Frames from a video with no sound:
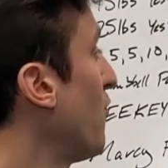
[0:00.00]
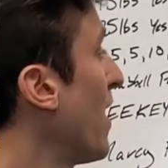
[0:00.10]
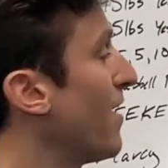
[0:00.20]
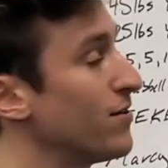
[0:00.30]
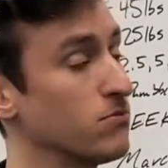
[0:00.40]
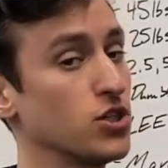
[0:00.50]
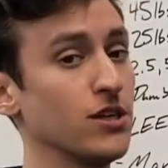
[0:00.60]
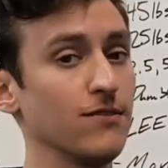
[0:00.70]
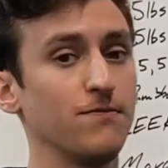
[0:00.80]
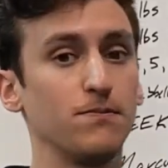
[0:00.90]
you're having them
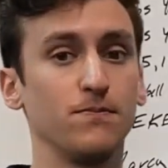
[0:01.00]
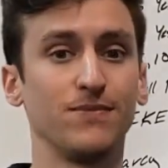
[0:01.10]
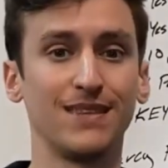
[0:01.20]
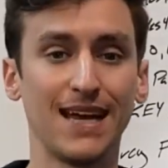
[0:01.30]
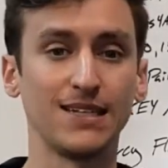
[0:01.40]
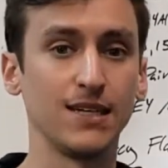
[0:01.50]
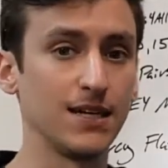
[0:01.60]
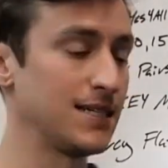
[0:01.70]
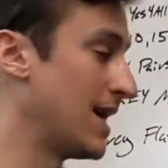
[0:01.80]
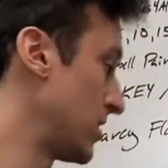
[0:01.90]
shipped, that
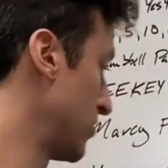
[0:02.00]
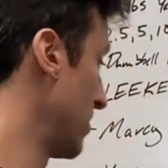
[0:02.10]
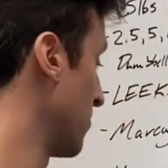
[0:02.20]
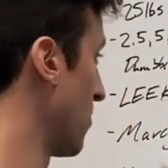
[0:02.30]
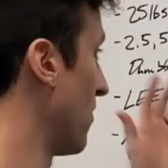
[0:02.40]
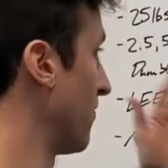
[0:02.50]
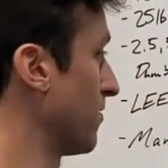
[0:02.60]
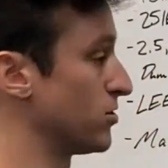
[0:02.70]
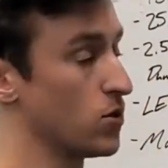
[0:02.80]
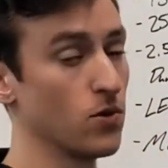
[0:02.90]
does actually throw off
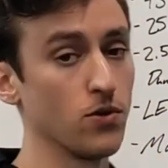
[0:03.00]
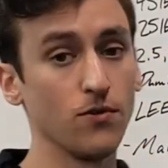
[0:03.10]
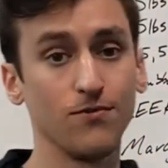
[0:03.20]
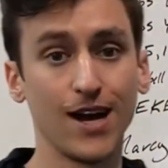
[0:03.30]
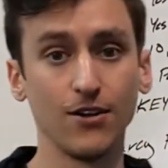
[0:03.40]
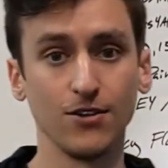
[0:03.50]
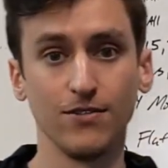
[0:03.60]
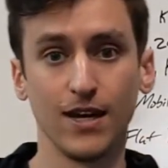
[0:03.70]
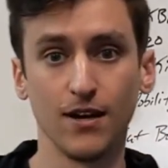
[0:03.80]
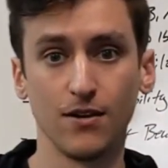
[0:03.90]
our total value
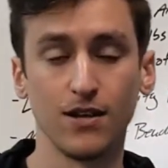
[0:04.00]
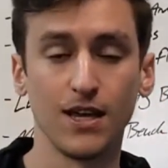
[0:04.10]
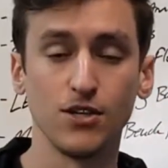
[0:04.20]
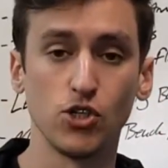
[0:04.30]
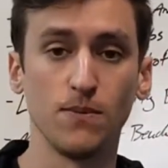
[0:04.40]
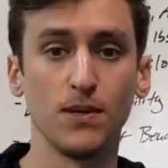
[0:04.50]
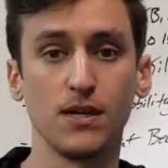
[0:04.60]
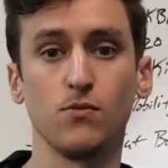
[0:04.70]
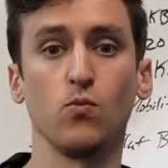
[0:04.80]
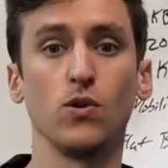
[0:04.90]
there, and
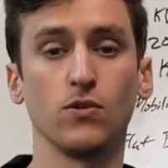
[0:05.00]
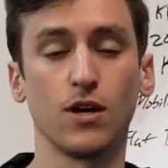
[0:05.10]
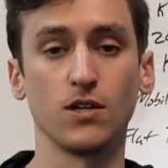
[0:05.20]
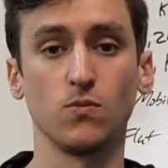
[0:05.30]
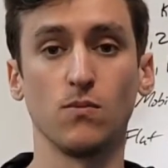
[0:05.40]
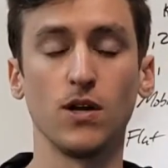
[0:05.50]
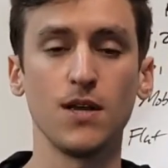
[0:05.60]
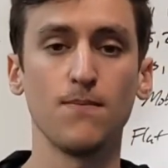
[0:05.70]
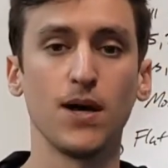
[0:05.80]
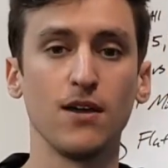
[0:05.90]
shipping will cost more money.
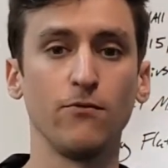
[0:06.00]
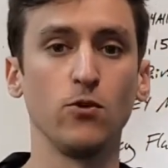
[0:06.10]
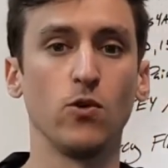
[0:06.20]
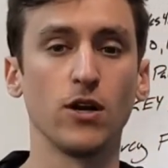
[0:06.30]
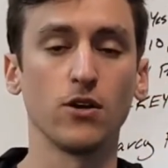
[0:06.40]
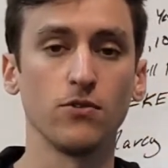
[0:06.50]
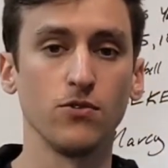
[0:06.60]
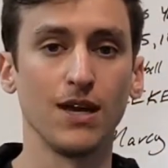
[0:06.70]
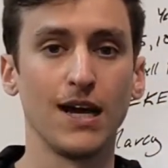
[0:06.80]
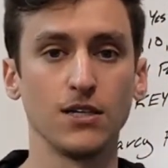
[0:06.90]
But if you want to go through
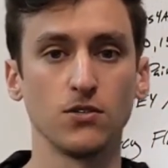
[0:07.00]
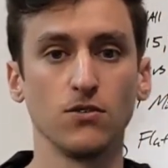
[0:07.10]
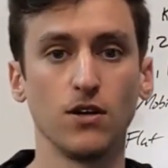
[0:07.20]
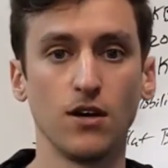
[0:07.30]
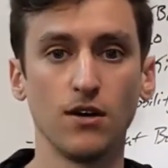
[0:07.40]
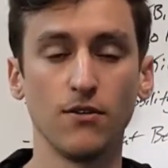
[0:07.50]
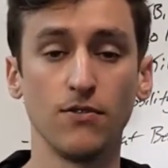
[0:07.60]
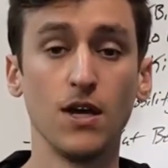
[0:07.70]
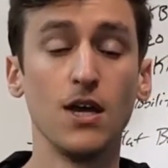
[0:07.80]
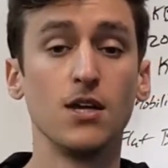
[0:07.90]
the hassle of
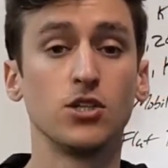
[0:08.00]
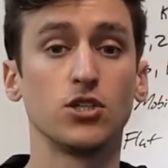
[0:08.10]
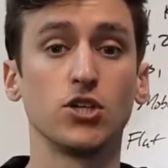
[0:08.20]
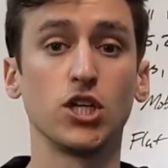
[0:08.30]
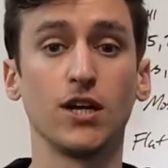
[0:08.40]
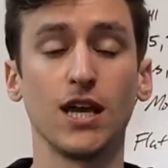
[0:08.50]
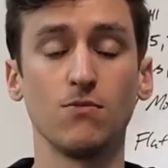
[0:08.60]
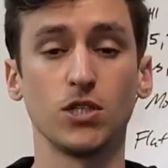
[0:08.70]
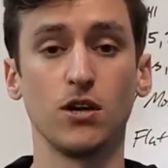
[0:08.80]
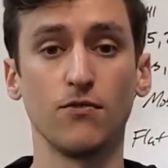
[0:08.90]
searching on
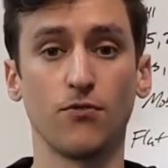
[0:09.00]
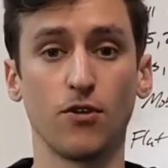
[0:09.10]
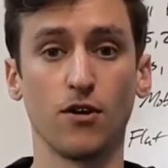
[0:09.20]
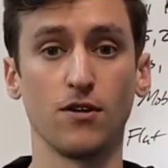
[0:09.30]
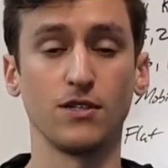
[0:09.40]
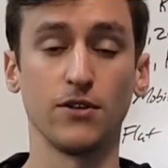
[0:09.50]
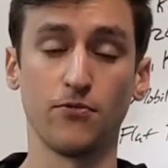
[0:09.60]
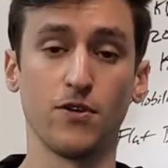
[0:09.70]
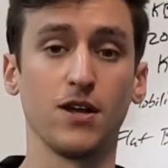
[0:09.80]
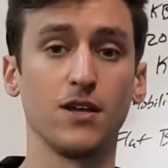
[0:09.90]
Amazon for
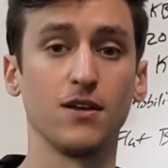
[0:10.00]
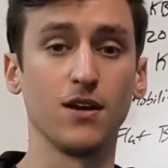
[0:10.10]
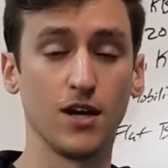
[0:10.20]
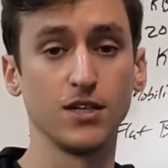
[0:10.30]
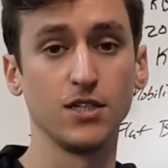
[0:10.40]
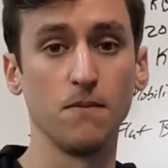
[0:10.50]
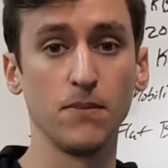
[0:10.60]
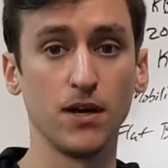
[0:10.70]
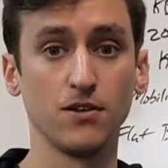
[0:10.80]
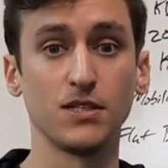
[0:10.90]
different
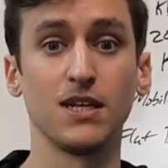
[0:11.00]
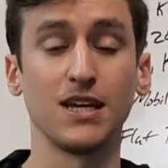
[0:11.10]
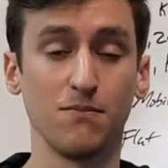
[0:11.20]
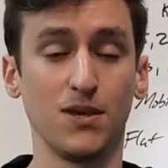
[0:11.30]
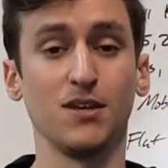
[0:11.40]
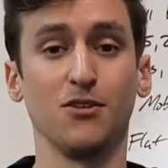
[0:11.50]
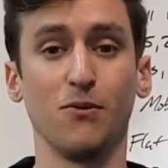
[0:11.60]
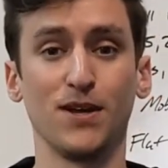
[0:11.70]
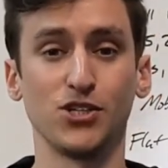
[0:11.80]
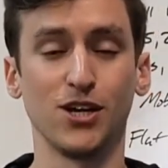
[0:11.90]
dumbbells, it can be a little
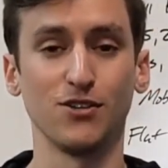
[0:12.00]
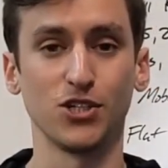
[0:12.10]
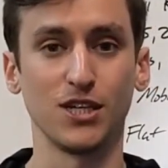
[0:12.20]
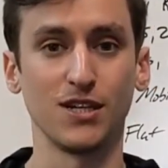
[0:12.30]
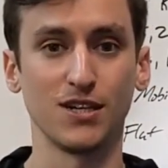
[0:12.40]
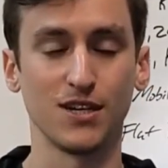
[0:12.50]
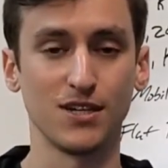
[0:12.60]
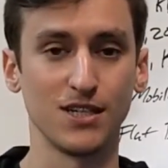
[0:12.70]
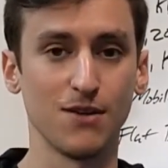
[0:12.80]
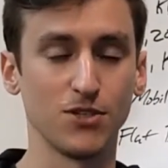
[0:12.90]
bit challenging
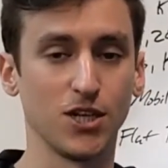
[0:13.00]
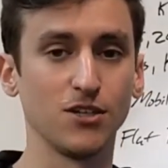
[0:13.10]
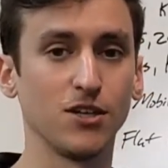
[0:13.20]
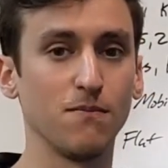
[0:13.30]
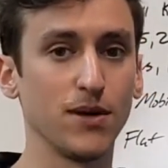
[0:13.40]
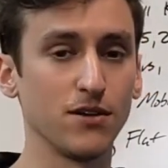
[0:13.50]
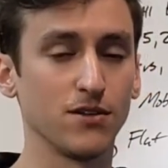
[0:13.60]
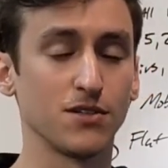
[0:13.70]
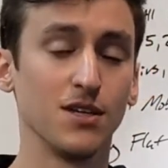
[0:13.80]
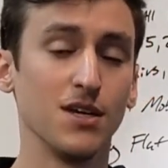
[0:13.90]
because Amazon
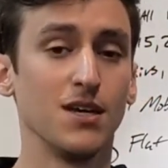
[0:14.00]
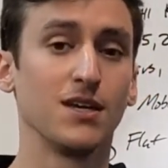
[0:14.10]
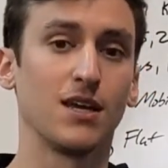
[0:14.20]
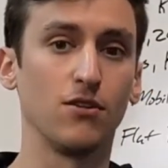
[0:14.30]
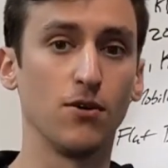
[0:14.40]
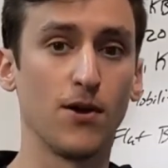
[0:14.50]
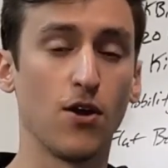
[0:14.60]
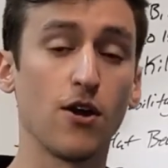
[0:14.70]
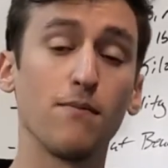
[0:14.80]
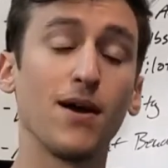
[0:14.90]
dumbbells get a little bit
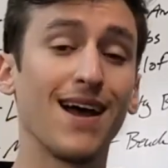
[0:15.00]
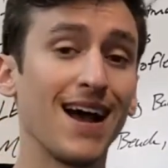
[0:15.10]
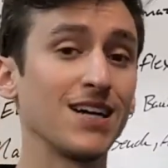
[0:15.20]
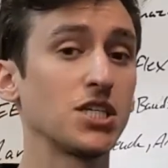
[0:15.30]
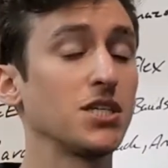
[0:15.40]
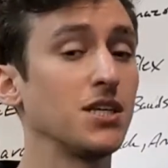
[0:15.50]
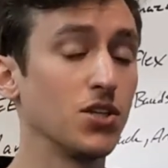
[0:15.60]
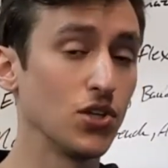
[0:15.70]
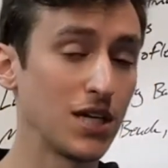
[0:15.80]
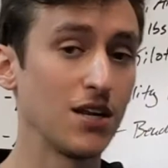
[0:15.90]
harder. But actually
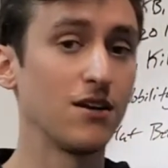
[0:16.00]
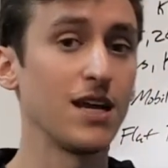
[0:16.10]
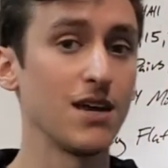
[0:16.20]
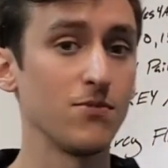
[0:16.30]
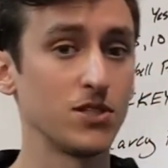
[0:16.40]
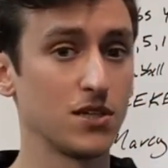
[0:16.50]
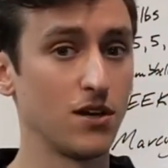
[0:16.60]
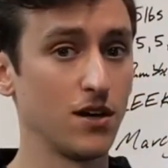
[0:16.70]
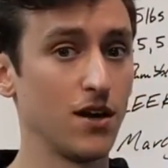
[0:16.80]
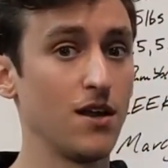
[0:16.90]
looking on
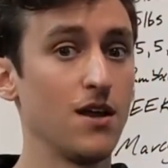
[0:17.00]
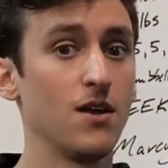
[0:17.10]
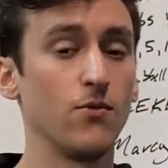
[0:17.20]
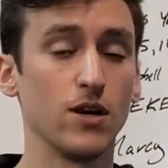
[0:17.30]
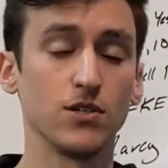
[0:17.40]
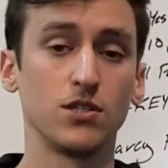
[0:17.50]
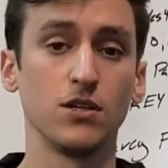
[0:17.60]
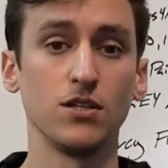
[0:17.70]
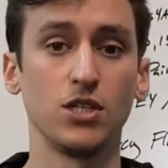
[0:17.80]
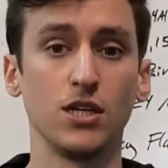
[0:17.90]
Amazon, when I was
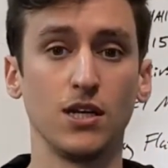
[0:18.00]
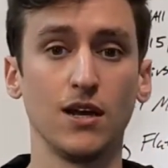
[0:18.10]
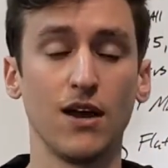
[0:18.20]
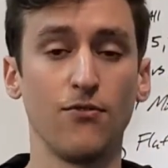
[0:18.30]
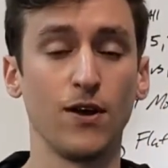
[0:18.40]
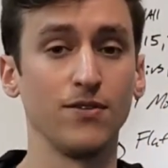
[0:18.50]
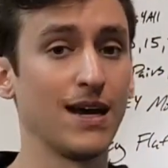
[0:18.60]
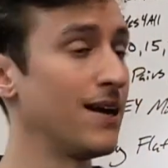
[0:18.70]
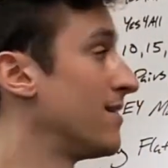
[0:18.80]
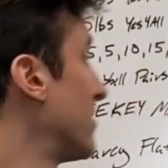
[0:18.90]
searching, I found that